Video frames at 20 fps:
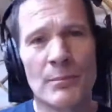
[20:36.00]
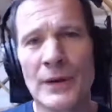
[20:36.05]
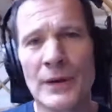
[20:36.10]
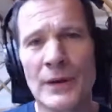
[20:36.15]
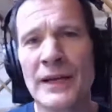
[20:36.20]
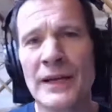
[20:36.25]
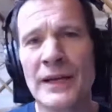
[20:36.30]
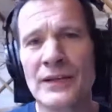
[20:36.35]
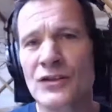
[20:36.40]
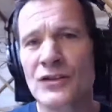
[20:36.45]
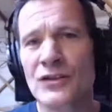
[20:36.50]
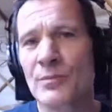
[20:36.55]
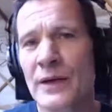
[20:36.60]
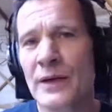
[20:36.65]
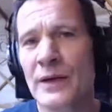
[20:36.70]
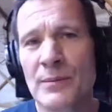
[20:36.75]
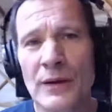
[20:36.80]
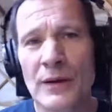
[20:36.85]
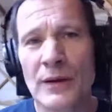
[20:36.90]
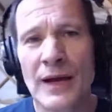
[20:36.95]
billions of
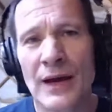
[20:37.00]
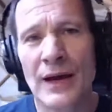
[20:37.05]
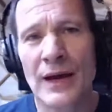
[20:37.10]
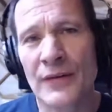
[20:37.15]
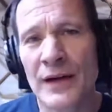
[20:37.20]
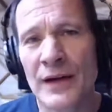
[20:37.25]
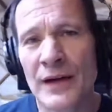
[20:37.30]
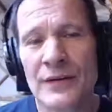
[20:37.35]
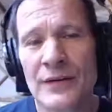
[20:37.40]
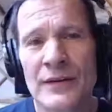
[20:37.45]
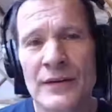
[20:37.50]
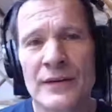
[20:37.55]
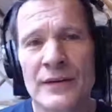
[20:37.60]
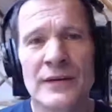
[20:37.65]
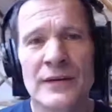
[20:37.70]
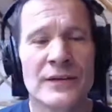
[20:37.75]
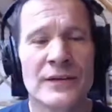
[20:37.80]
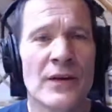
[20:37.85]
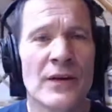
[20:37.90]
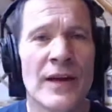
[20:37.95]
people out there
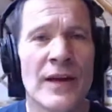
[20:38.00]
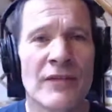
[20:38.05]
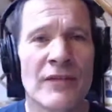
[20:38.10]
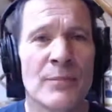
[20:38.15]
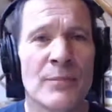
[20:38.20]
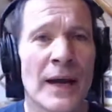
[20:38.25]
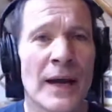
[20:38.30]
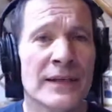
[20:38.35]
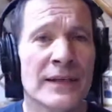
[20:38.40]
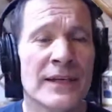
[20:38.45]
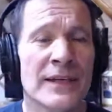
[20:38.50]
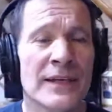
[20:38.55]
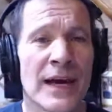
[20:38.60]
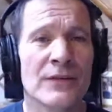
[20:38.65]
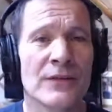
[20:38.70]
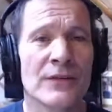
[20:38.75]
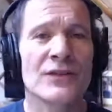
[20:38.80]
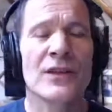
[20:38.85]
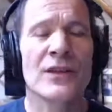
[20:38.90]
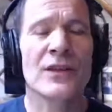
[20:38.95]
that don't have bank
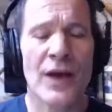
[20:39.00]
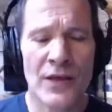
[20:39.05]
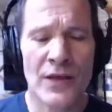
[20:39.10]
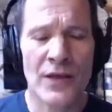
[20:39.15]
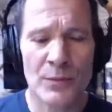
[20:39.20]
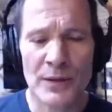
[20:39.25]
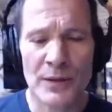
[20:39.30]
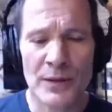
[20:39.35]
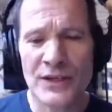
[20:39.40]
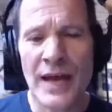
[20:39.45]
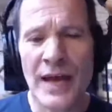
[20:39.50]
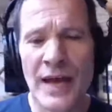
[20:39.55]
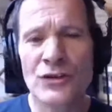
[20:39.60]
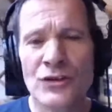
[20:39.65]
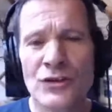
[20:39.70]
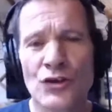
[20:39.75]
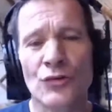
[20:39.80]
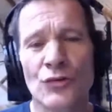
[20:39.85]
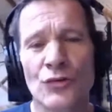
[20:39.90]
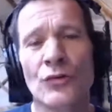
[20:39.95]
accounts, and the
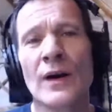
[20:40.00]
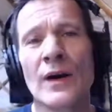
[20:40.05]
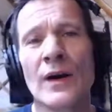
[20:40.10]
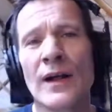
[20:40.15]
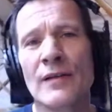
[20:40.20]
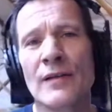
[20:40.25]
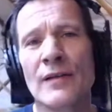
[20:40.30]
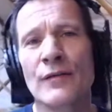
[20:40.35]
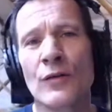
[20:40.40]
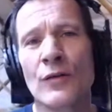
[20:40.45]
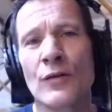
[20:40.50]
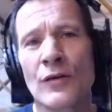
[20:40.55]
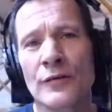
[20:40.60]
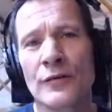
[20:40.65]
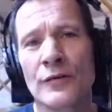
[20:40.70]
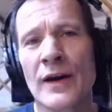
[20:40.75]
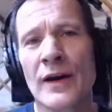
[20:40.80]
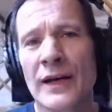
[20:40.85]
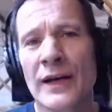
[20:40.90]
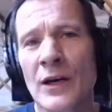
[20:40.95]
potential
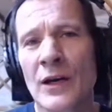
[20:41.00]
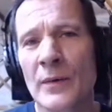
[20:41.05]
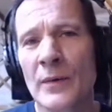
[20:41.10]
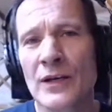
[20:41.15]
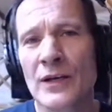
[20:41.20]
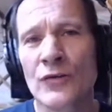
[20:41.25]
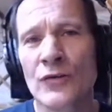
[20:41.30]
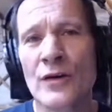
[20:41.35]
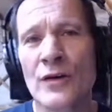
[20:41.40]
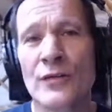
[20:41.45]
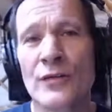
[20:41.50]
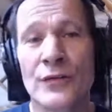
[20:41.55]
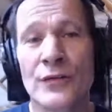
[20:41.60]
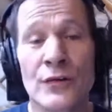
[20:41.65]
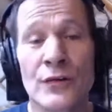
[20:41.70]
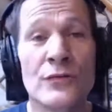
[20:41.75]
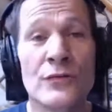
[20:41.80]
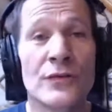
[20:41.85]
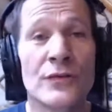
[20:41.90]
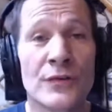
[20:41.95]
for economic growth
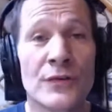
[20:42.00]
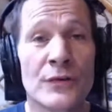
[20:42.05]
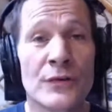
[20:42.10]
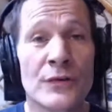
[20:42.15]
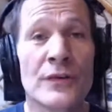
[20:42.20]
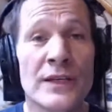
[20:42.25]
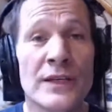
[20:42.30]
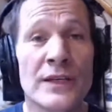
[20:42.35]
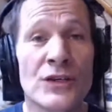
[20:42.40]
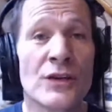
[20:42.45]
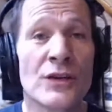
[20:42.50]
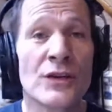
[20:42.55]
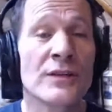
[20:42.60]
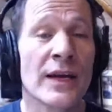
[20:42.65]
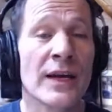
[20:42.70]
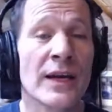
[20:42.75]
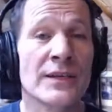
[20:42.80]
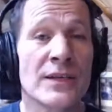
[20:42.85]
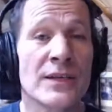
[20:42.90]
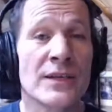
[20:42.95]
through these use
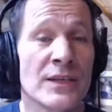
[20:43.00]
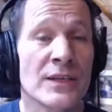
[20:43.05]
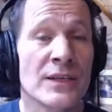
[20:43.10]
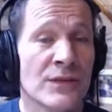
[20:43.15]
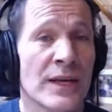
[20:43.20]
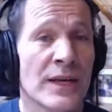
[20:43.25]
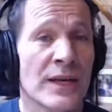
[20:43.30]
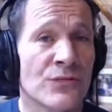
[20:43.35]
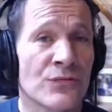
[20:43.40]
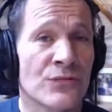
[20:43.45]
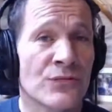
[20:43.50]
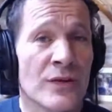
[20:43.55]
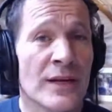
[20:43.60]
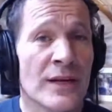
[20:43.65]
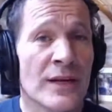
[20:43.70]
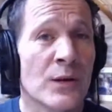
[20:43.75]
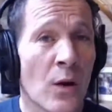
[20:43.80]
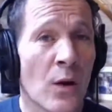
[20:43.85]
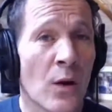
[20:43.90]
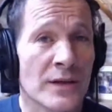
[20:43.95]
cases is
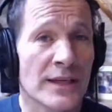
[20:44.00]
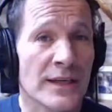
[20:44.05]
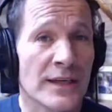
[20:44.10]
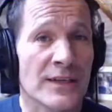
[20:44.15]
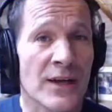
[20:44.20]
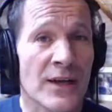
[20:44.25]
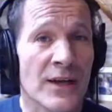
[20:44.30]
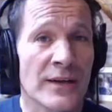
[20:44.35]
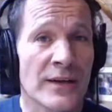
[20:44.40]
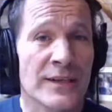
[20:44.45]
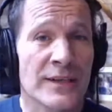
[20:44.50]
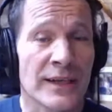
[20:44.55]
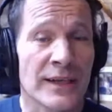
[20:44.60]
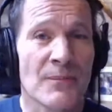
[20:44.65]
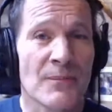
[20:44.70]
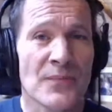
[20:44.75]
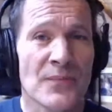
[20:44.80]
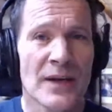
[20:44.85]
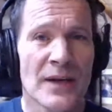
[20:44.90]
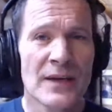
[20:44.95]
really quite exciting.
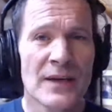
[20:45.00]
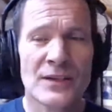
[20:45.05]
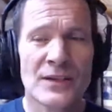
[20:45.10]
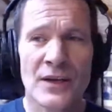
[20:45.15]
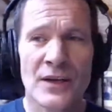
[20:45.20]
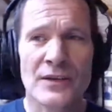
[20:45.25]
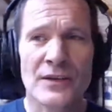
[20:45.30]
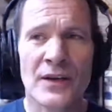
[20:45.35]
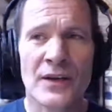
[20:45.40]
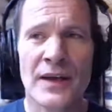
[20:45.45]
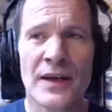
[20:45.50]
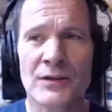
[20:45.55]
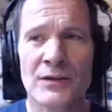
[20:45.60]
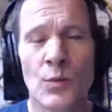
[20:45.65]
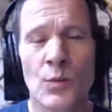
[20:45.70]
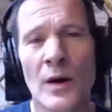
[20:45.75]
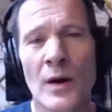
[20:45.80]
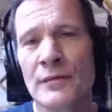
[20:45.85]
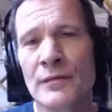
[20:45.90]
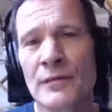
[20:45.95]
So that's
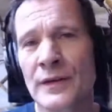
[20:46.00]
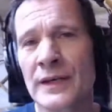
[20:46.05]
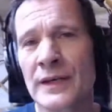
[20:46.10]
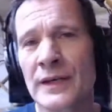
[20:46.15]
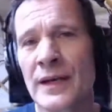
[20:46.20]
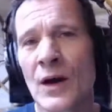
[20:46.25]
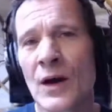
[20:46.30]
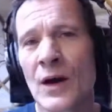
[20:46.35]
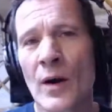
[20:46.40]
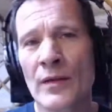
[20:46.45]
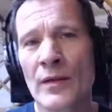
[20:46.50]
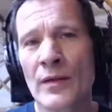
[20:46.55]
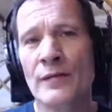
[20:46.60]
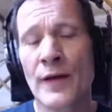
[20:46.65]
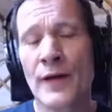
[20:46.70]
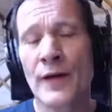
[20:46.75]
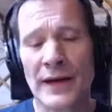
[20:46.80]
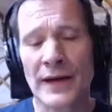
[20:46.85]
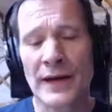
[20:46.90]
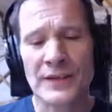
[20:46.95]
one of the
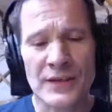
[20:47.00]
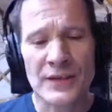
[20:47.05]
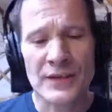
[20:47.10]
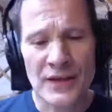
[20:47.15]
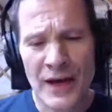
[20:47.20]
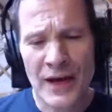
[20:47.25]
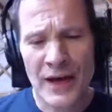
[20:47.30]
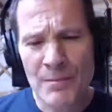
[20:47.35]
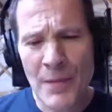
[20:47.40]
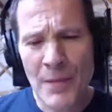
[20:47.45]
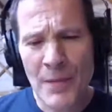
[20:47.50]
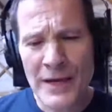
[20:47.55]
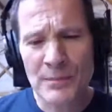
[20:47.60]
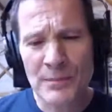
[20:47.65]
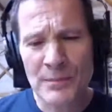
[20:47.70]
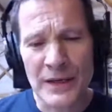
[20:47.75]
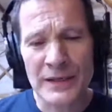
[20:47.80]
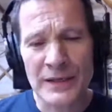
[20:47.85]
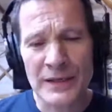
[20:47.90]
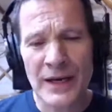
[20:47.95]
factors, and
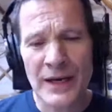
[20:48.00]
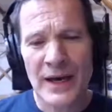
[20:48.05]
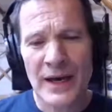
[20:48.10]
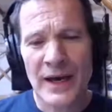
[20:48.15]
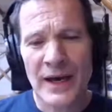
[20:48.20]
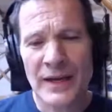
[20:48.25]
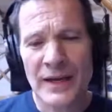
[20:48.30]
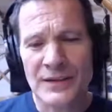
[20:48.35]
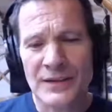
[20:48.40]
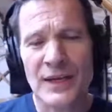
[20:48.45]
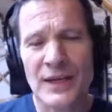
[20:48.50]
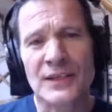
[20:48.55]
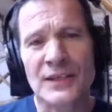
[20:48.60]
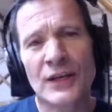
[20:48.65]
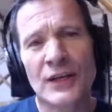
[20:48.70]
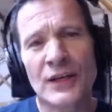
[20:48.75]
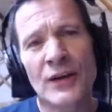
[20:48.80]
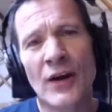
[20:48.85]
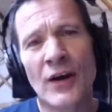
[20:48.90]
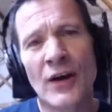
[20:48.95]
maybe it's
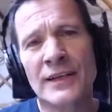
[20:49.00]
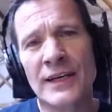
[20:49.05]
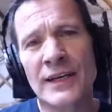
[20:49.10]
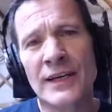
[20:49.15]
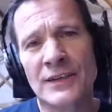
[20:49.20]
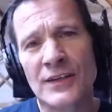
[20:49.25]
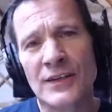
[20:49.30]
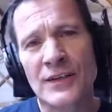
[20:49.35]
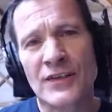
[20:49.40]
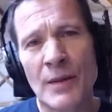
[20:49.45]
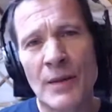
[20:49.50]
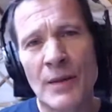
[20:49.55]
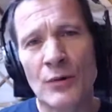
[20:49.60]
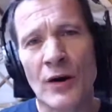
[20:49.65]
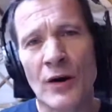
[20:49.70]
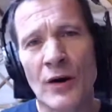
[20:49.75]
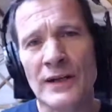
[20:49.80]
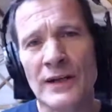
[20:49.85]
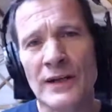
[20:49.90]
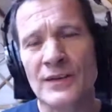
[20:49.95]
a good idea to
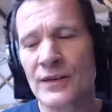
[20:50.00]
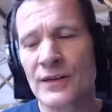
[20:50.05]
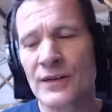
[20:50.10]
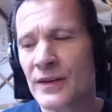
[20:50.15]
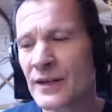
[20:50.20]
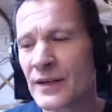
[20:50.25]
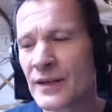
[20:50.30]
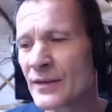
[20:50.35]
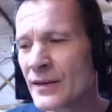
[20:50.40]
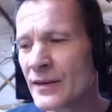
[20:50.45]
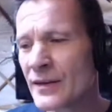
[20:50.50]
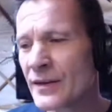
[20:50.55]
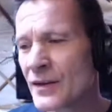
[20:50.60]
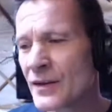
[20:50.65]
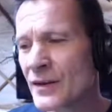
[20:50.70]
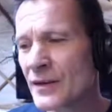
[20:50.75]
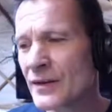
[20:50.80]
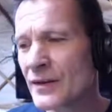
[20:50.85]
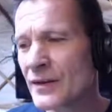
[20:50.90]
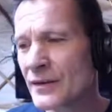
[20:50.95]
separate
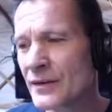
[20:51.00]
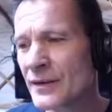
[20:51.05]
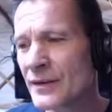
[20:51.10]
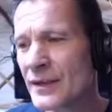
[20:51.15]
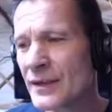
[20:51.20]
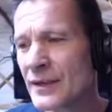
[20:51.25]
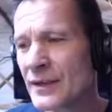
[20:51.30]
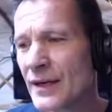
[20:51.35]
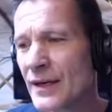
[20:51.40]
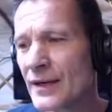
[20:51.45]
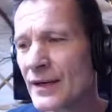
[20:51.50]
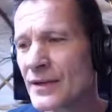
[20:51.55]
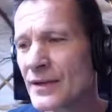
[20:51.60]
the